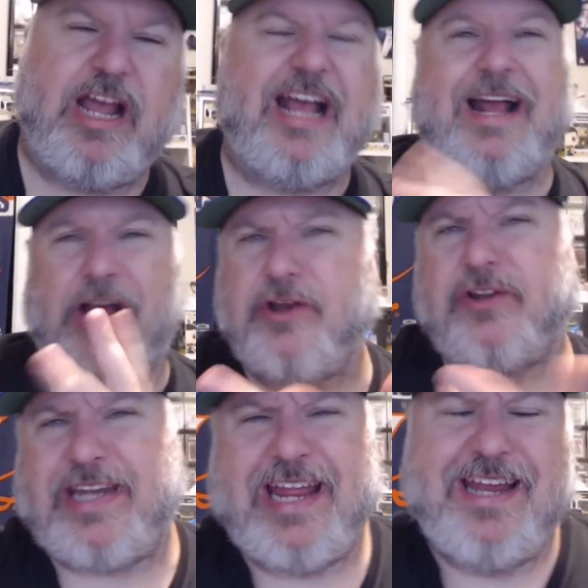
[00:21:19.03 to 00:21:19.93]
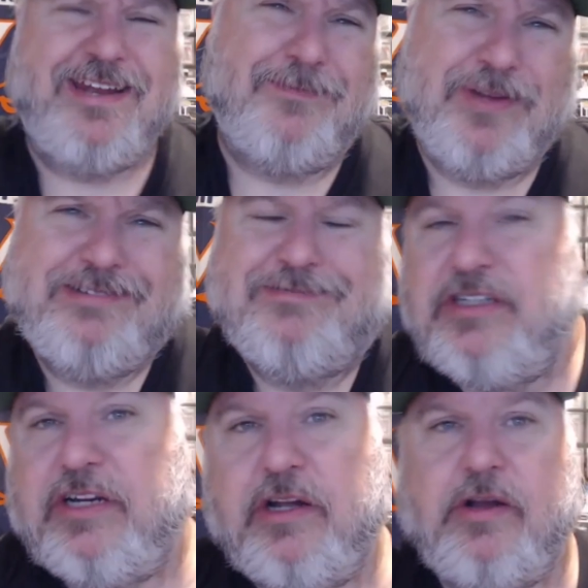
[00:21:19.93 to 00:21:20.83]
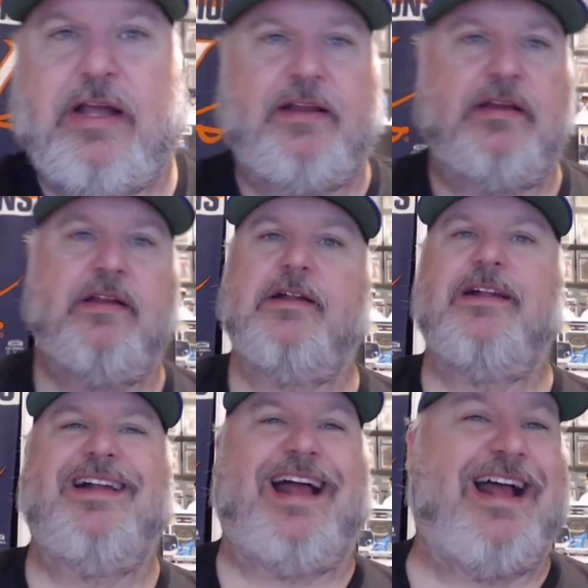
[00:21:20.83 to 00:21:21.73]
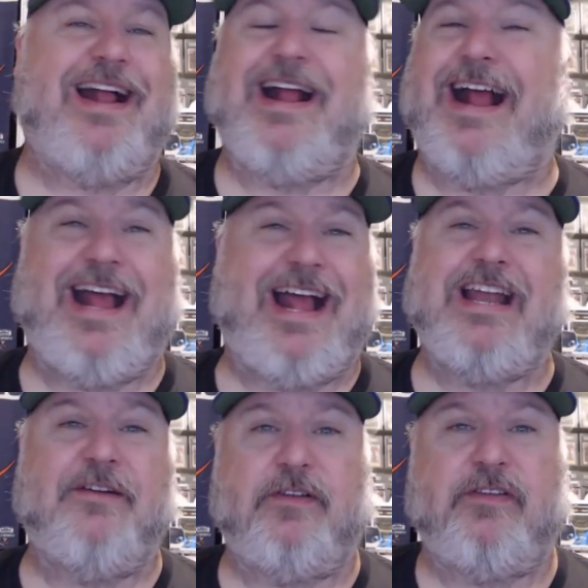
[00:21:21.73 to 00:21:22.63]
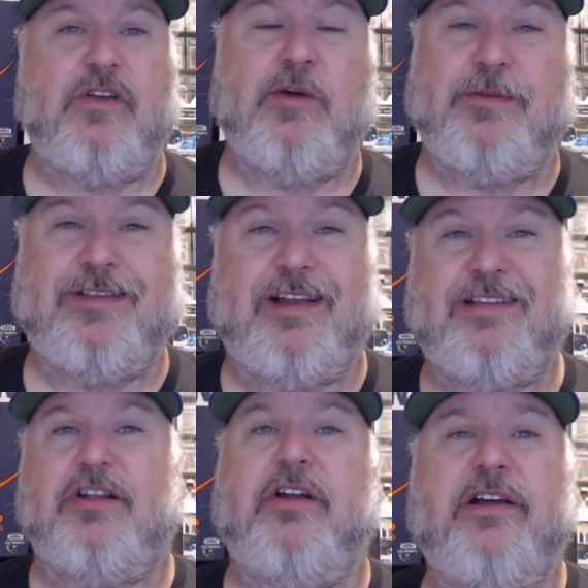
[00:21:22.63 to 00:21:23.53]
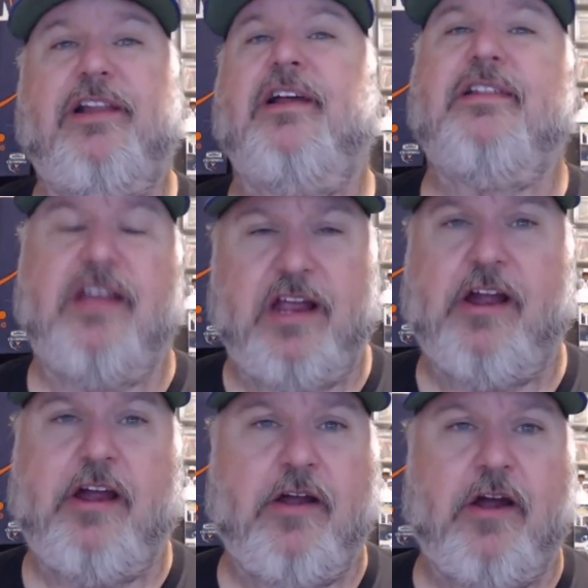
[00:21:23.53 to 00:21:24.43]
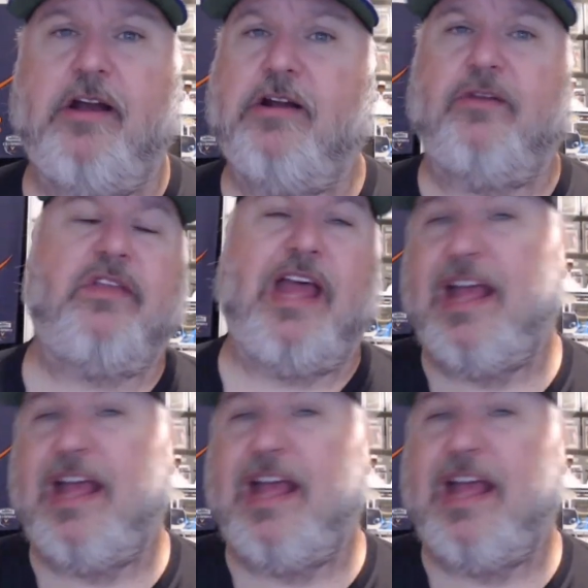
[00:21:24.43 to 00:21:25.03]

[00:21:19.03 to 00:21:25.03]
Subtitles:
understand it, but you know, I never saw him until I started collecting Gary Carter's.